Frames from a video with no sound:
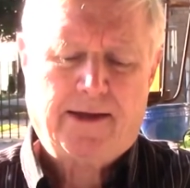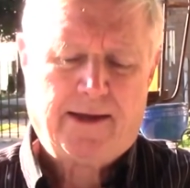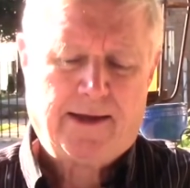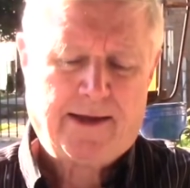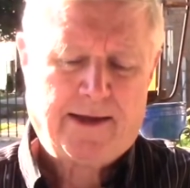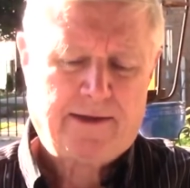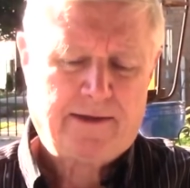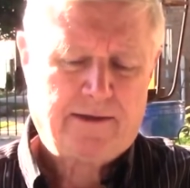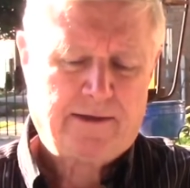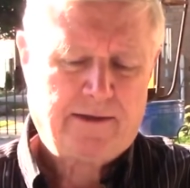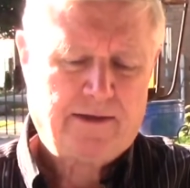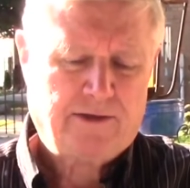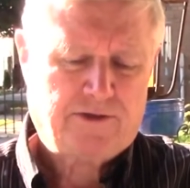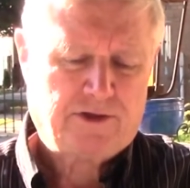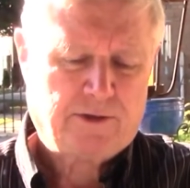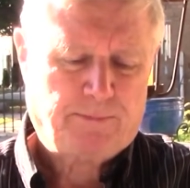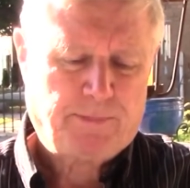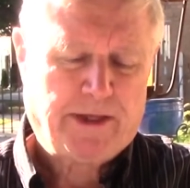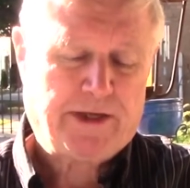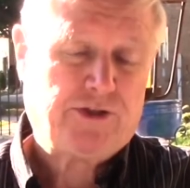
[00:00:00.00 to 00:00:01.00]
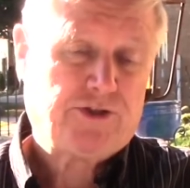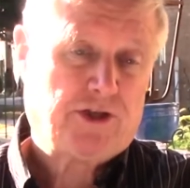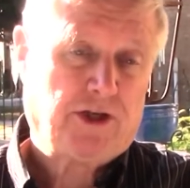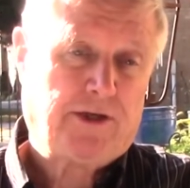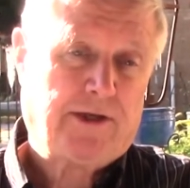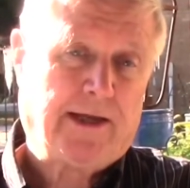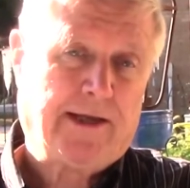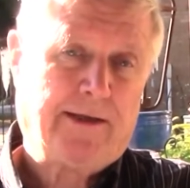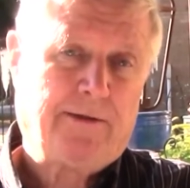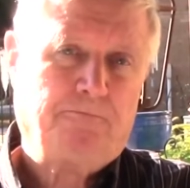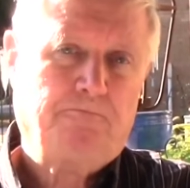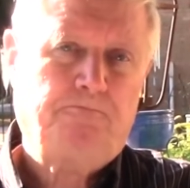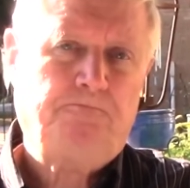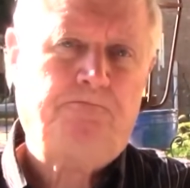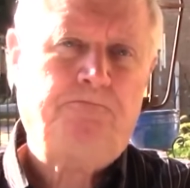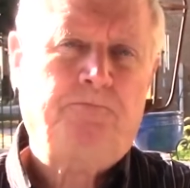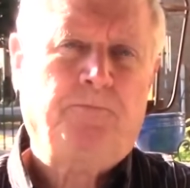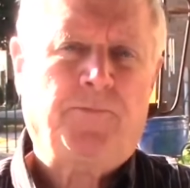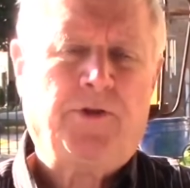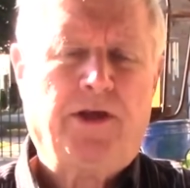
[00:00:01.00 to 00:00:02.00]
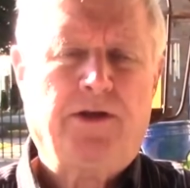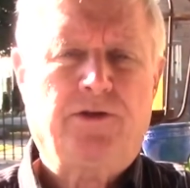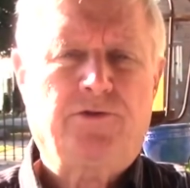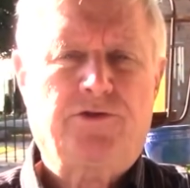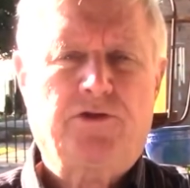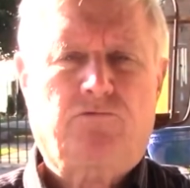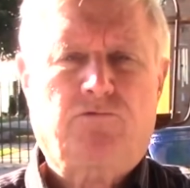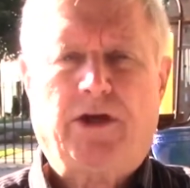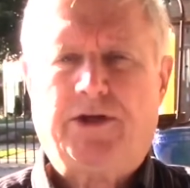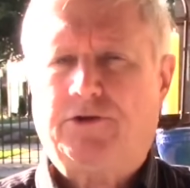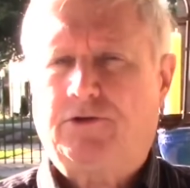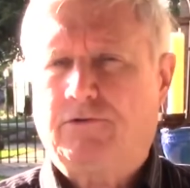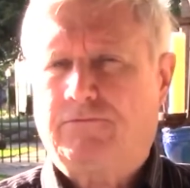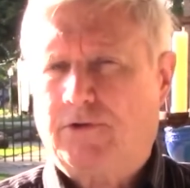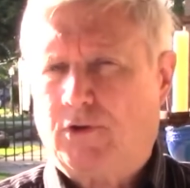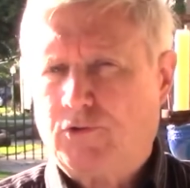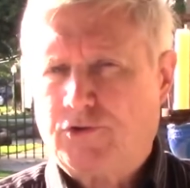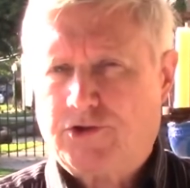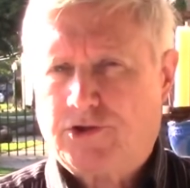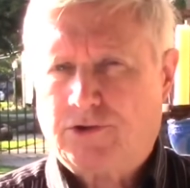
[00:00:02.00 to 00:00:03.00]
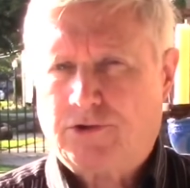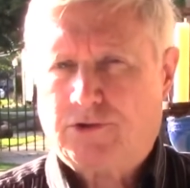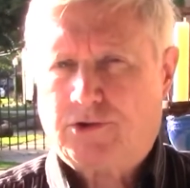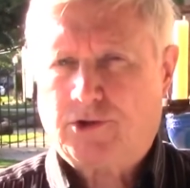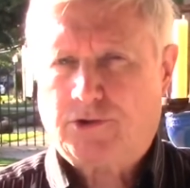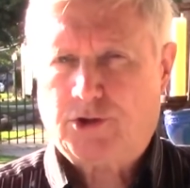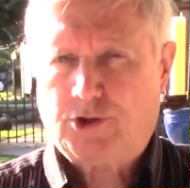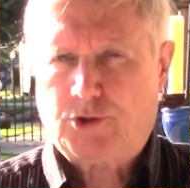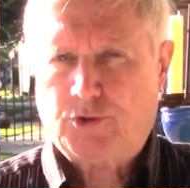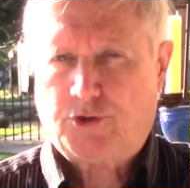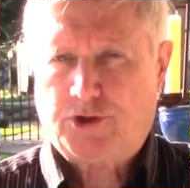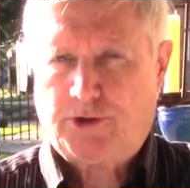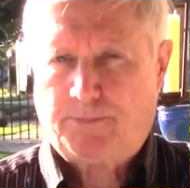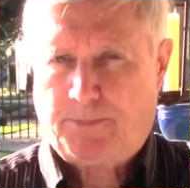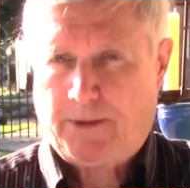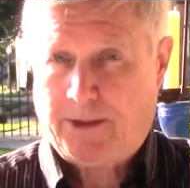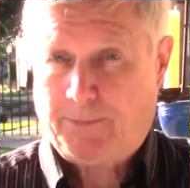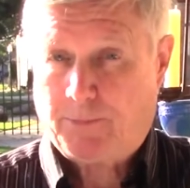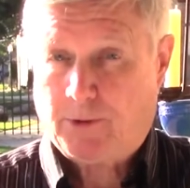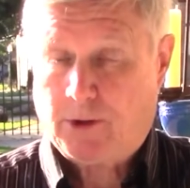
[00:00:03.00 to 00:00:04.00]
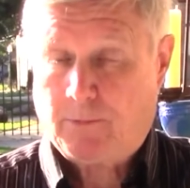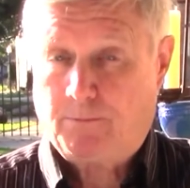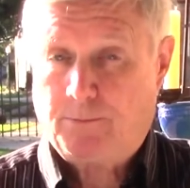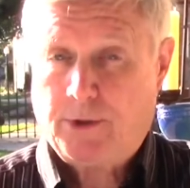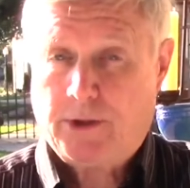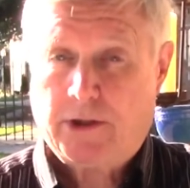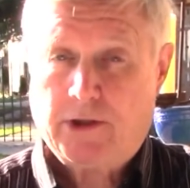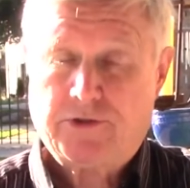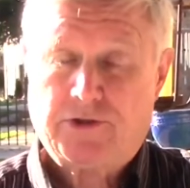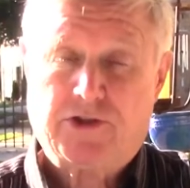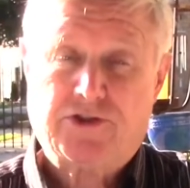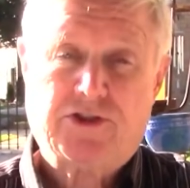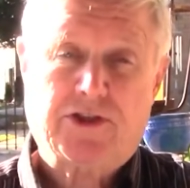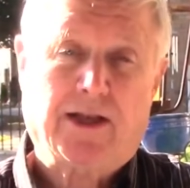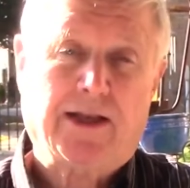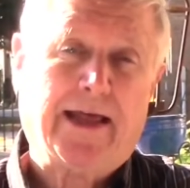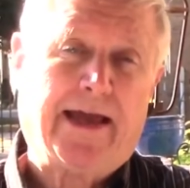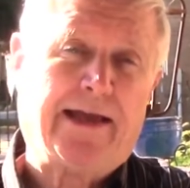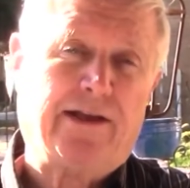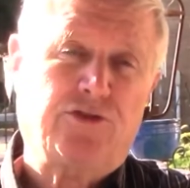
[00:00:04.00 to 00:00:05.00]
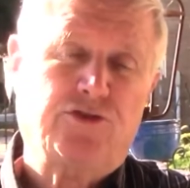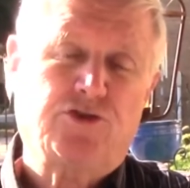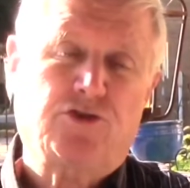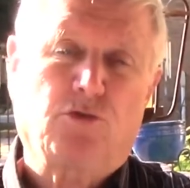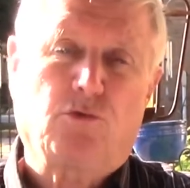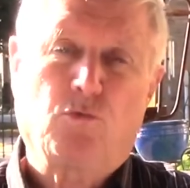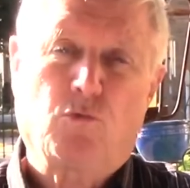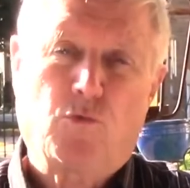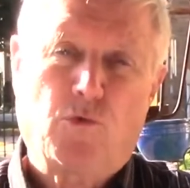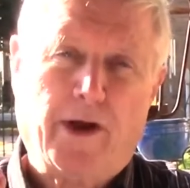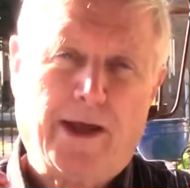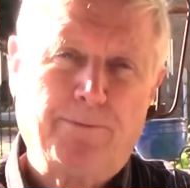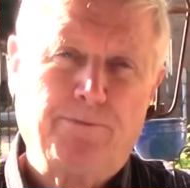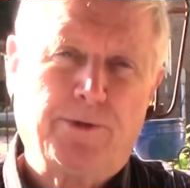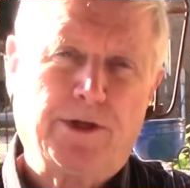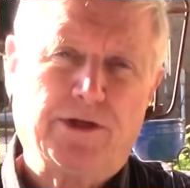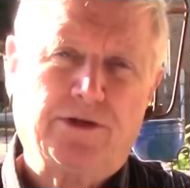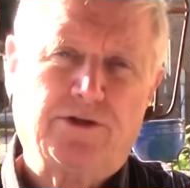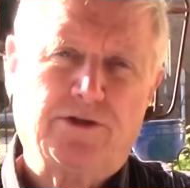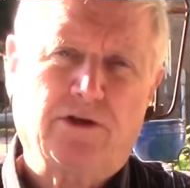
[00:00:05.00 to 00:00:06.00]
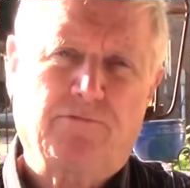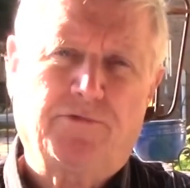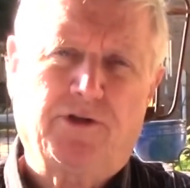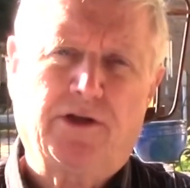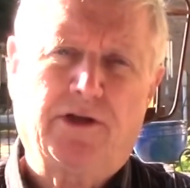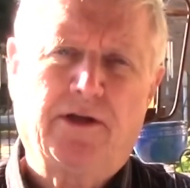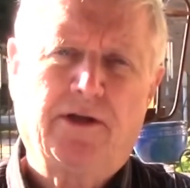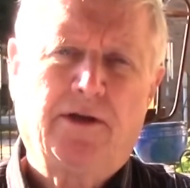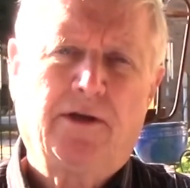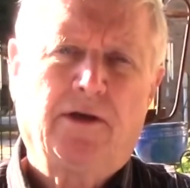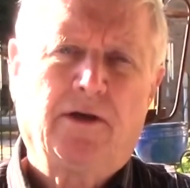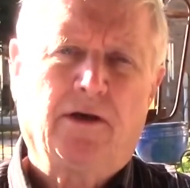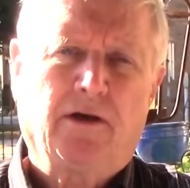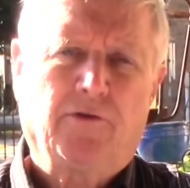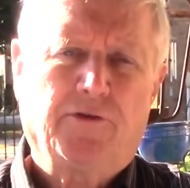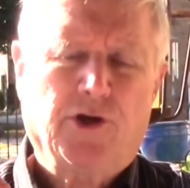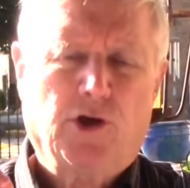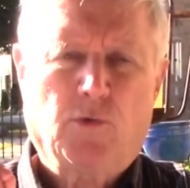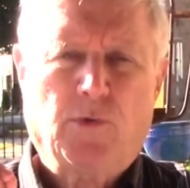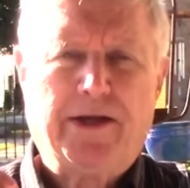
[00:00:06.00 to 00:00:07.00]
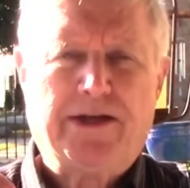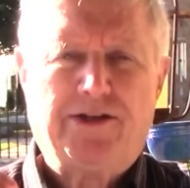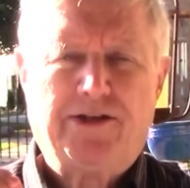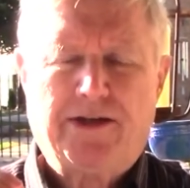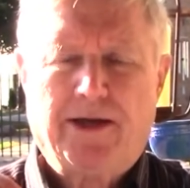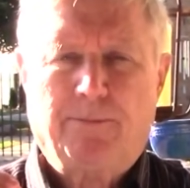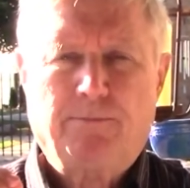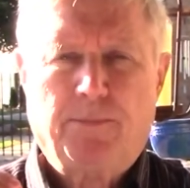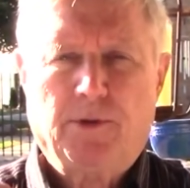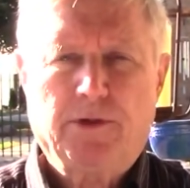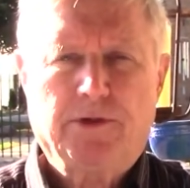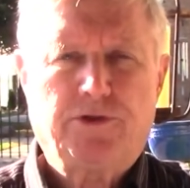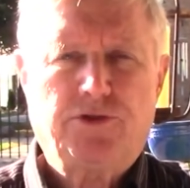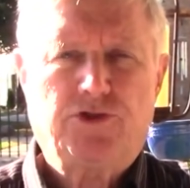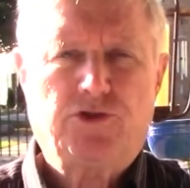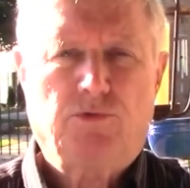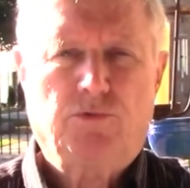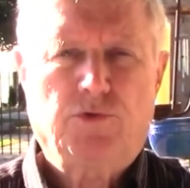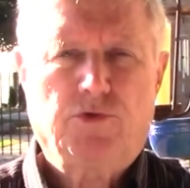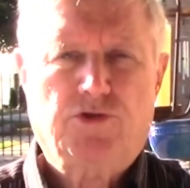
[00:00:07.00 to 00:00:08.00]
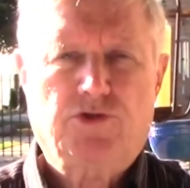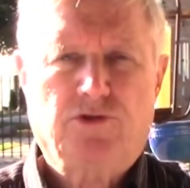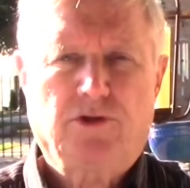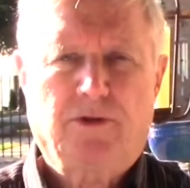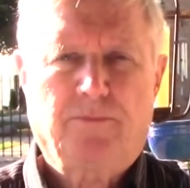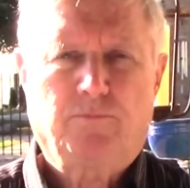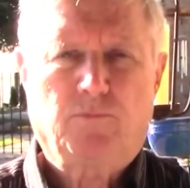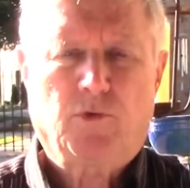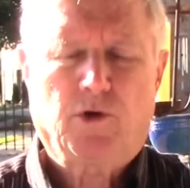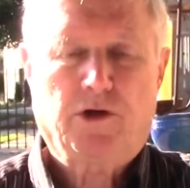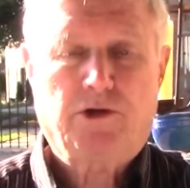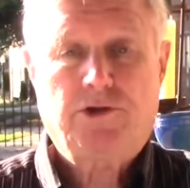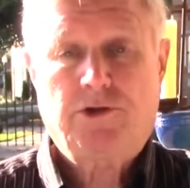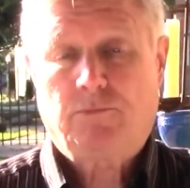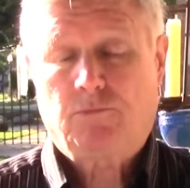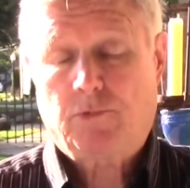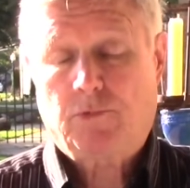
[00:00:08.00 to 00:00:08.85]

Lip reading: And it's a place today that is a great devotion to the Jewish people, because it's the last remnant of the great temple in Jerusalem, which